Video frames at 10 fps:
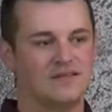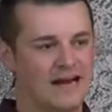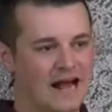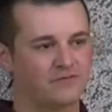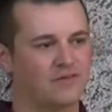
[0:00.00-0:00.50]

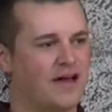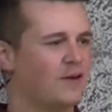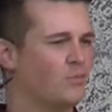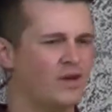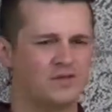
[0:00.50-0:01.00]
Then after
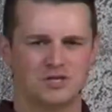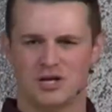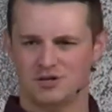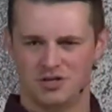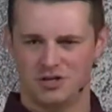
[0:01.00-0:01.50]
that, what did the
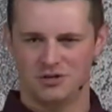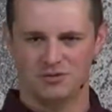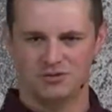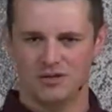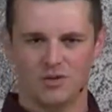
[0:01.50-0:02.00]
church do?
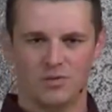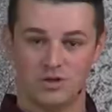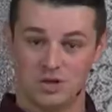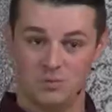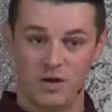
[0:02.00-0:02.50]

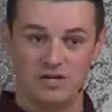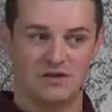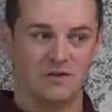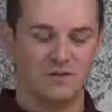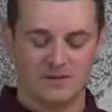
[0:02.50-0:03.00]
What should we
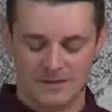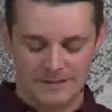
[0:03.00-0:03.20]
do?